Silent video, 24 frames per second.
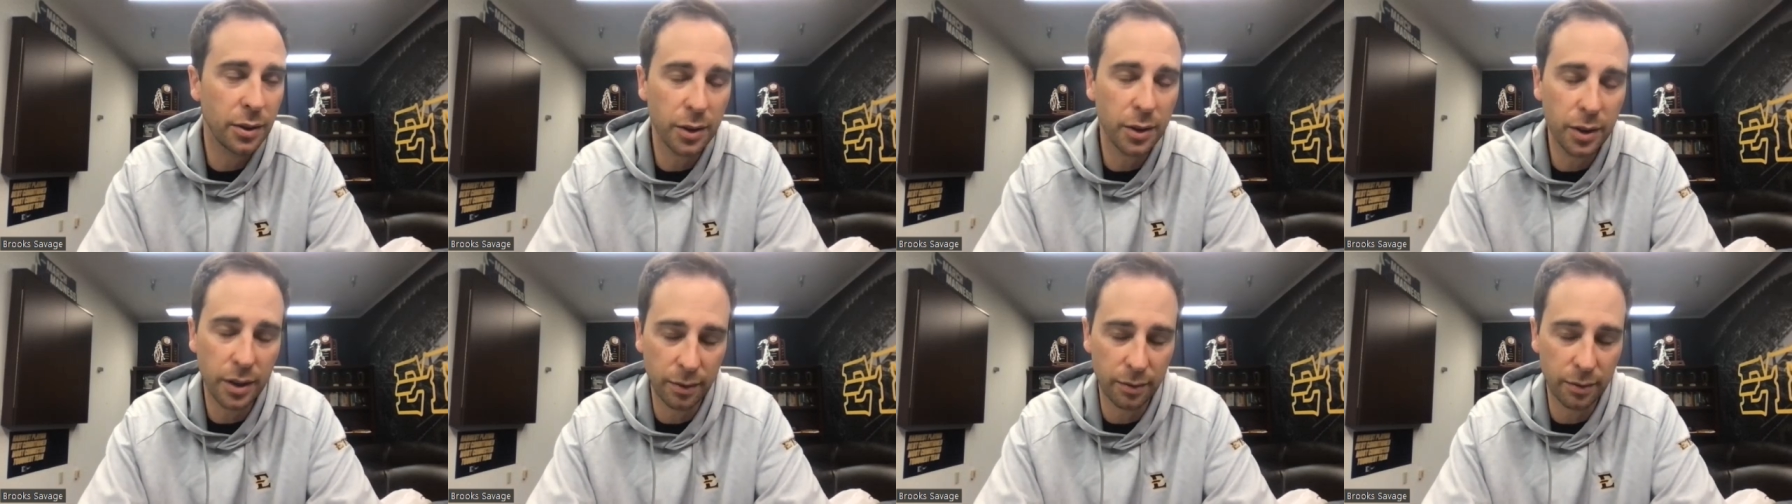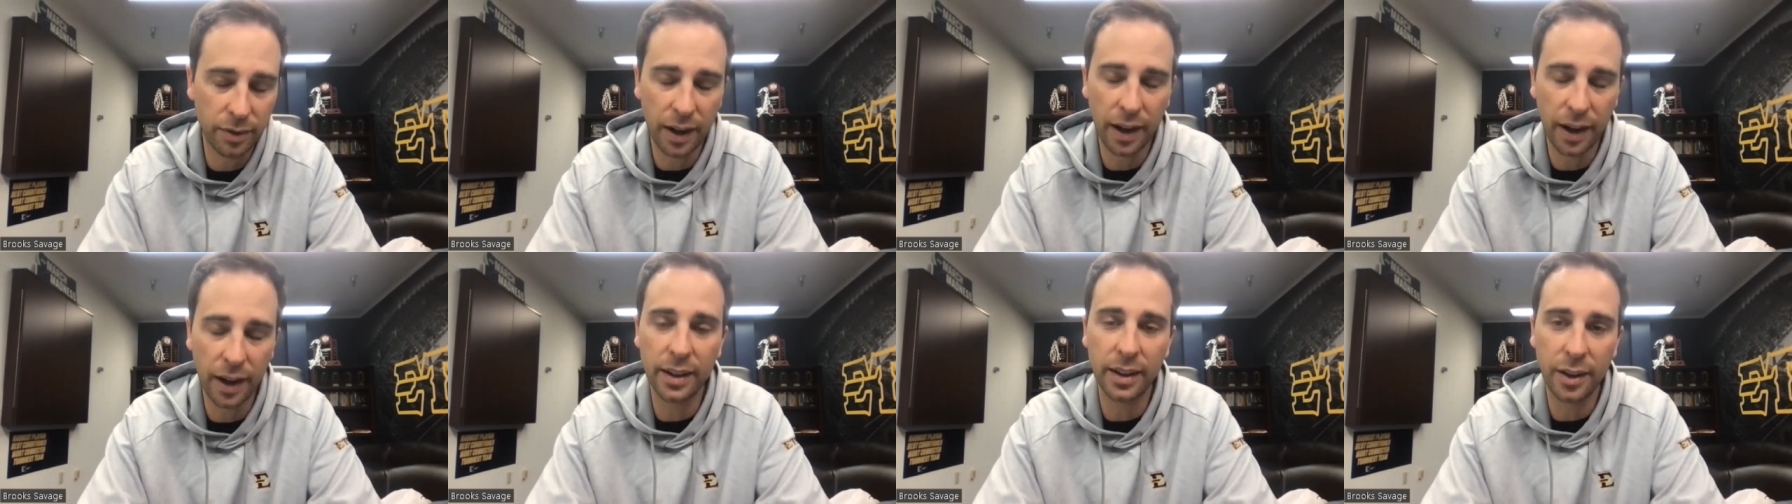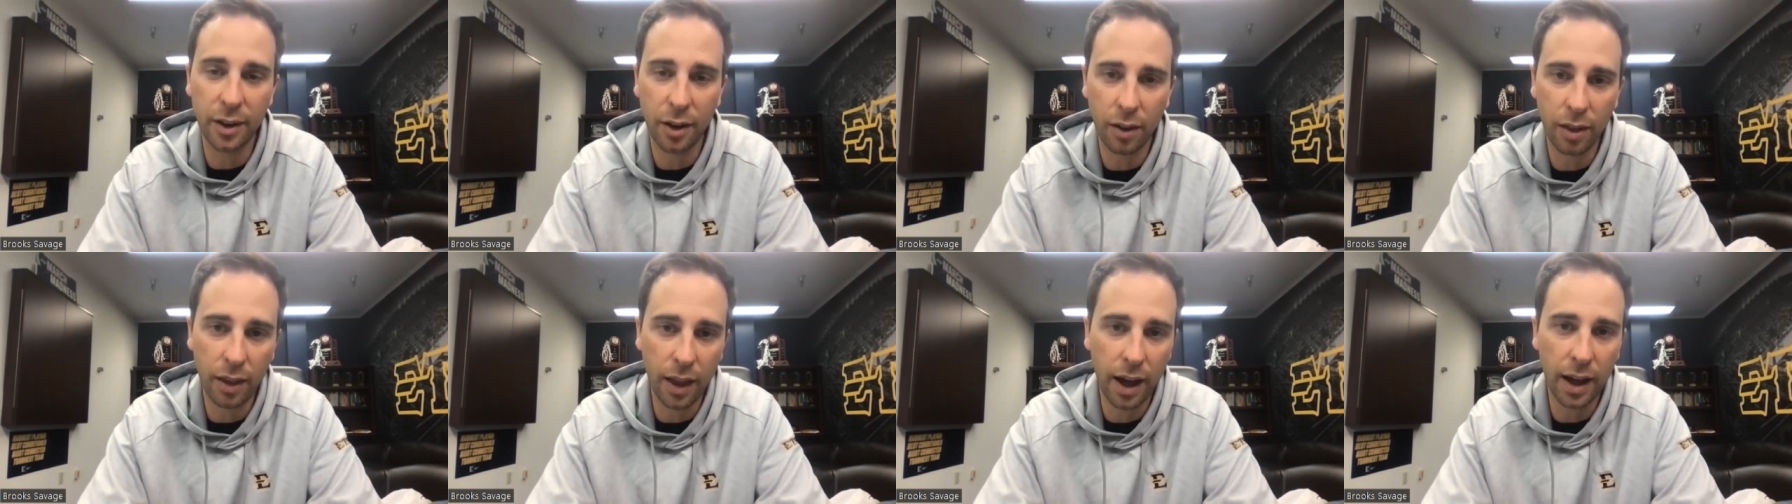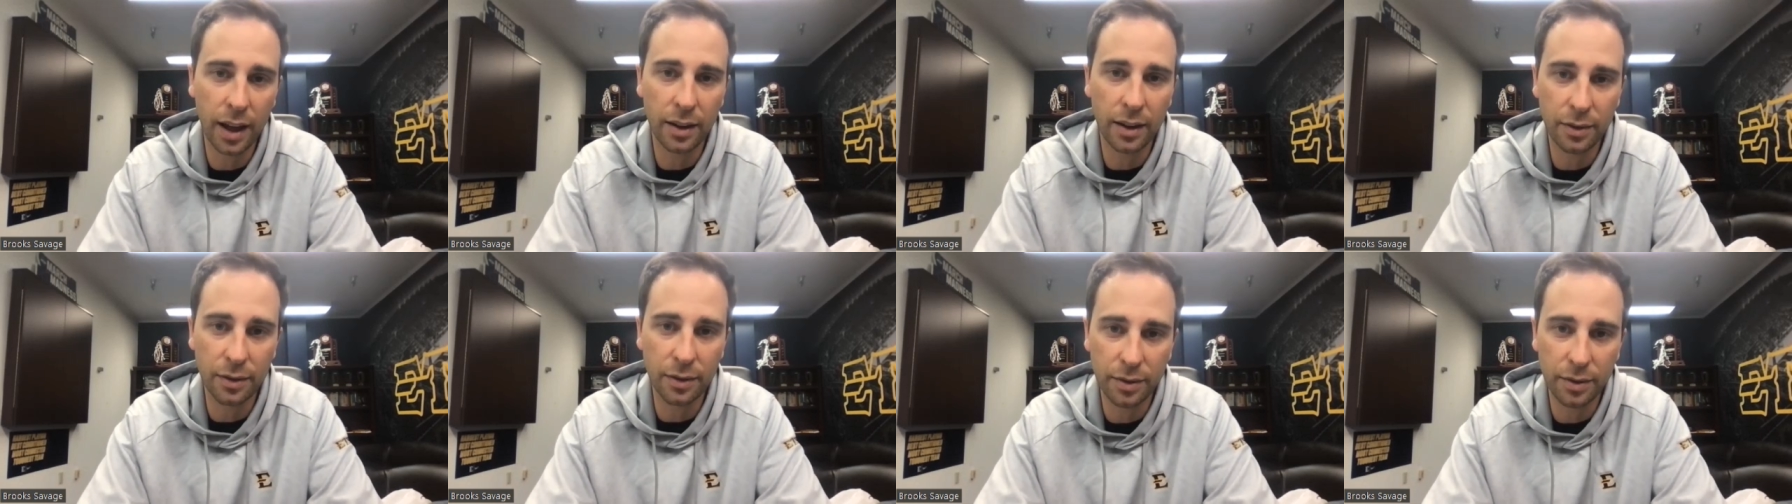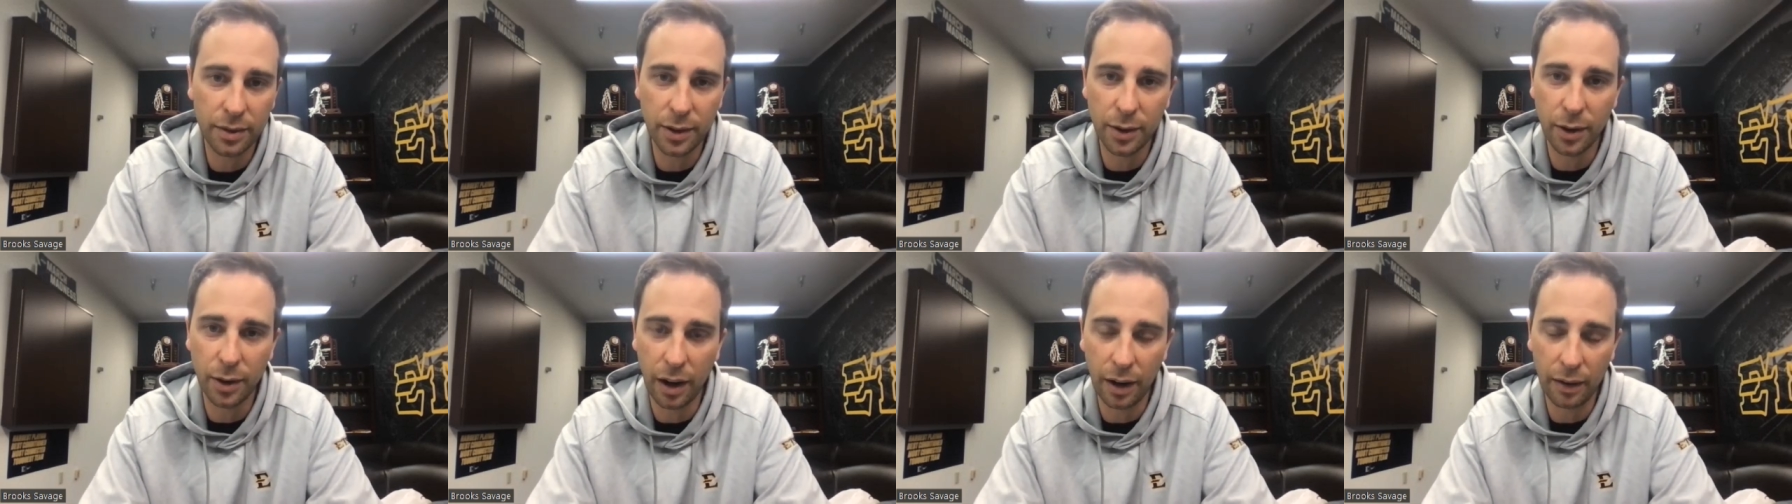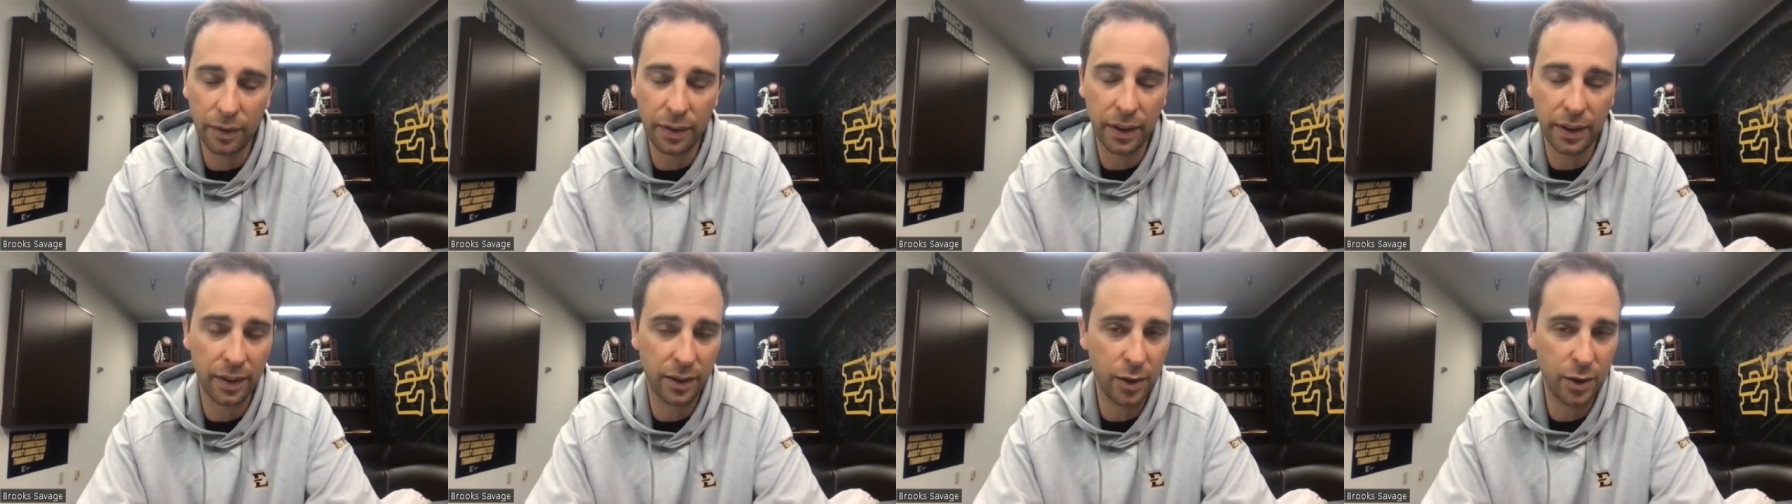You can find it online if you know, I
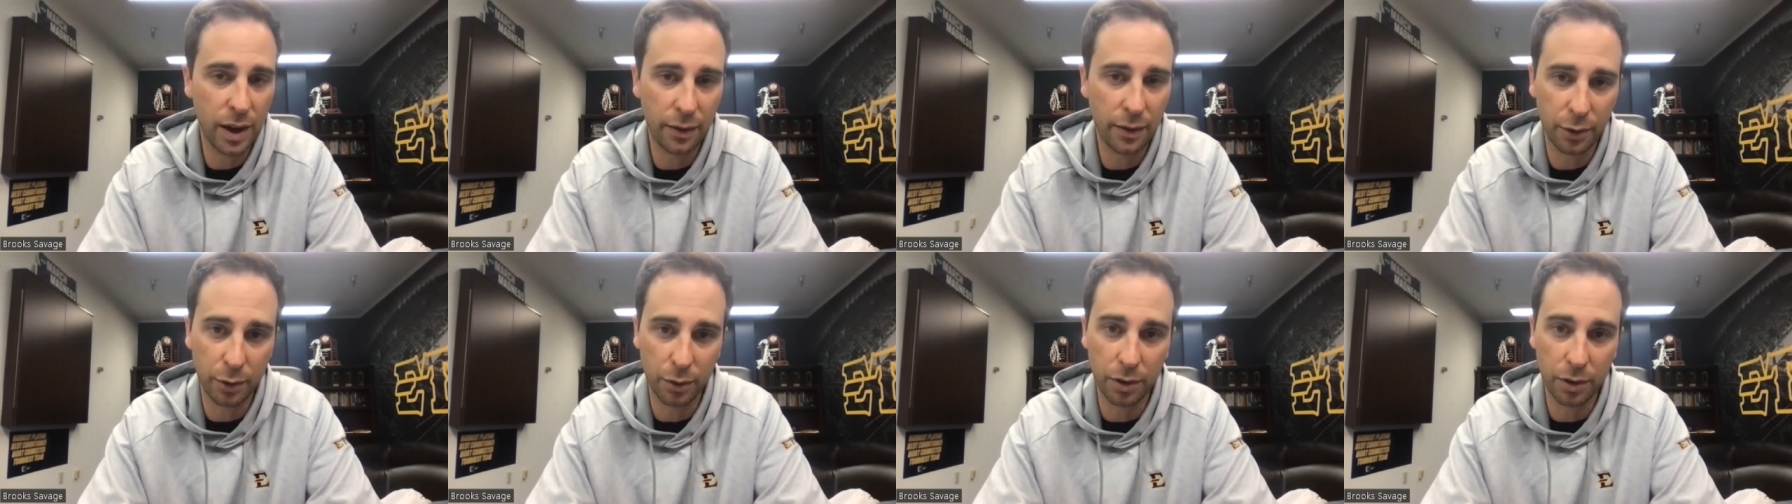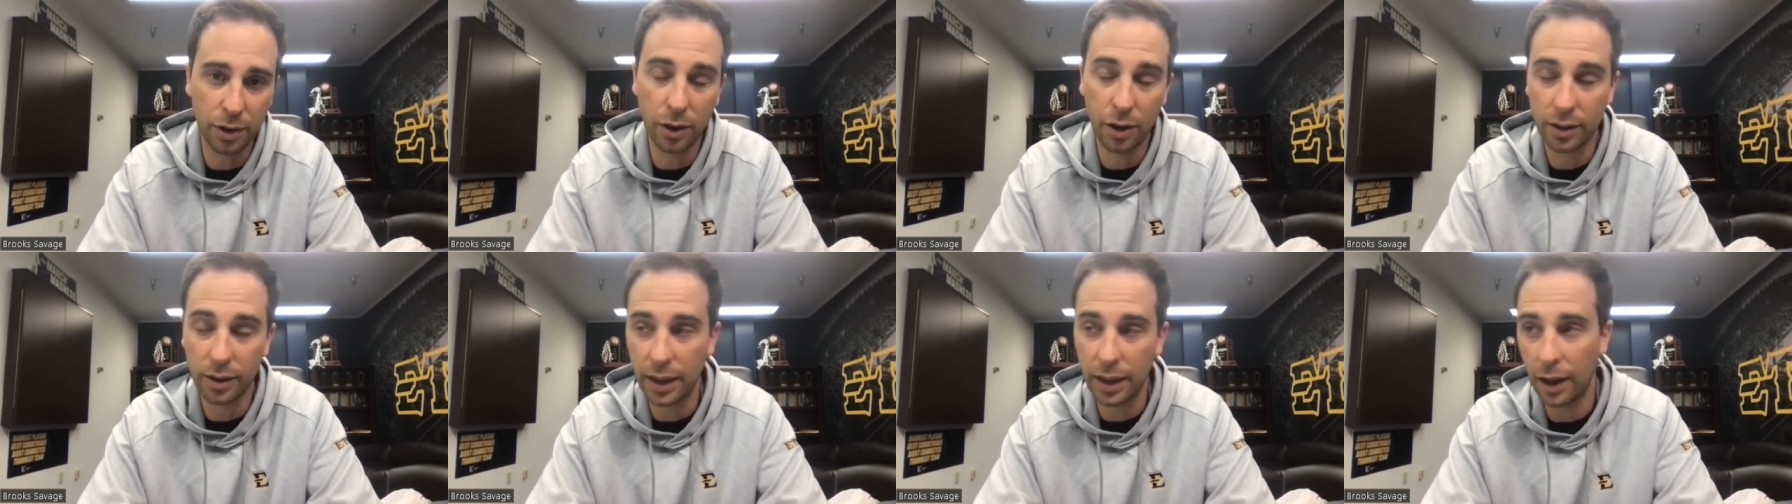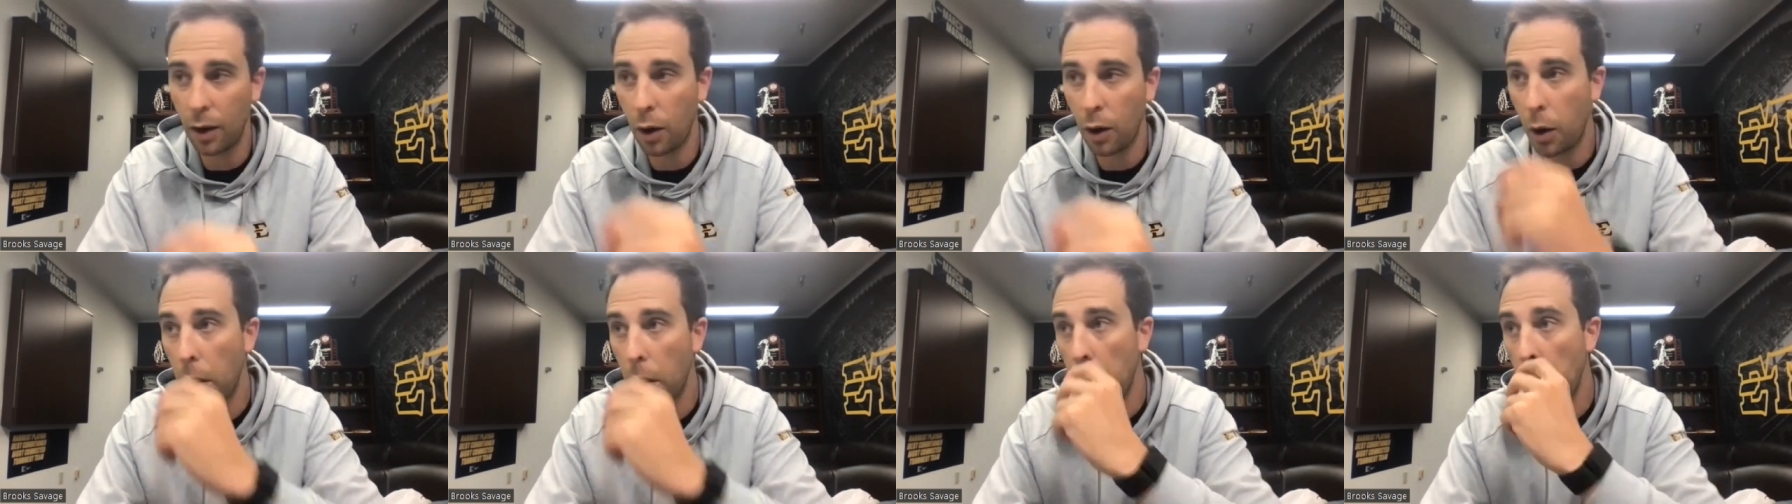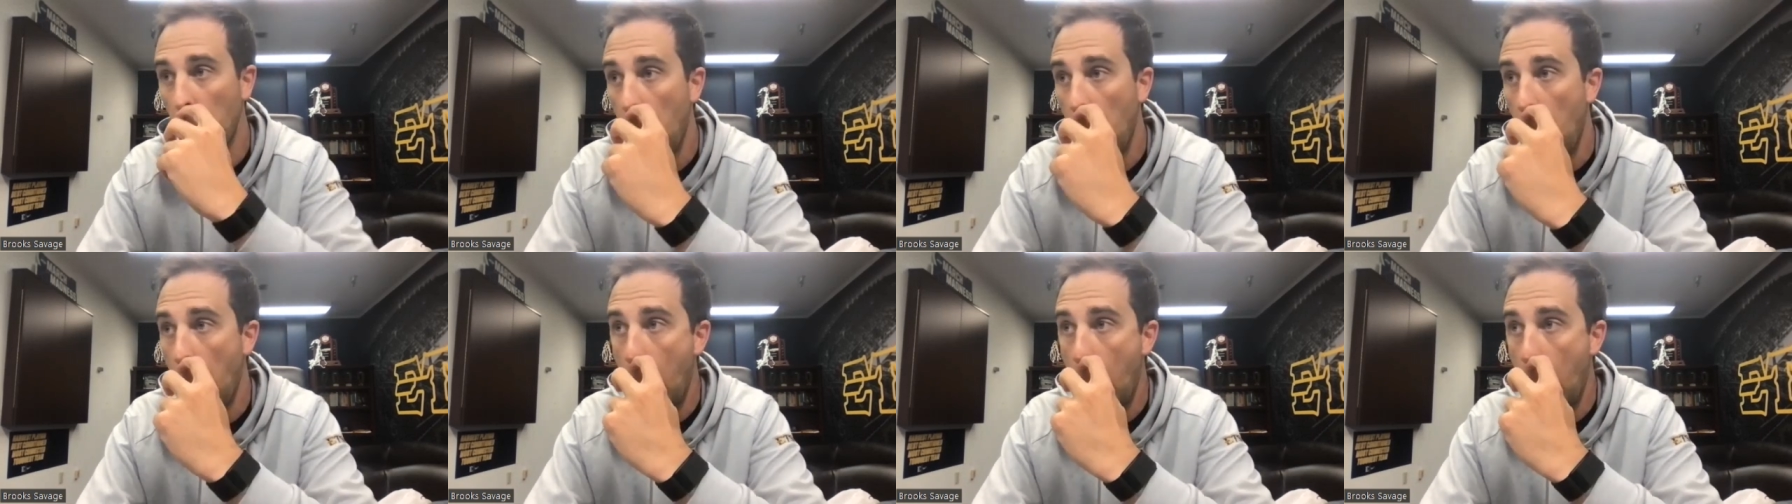don't think you have to really look that hard.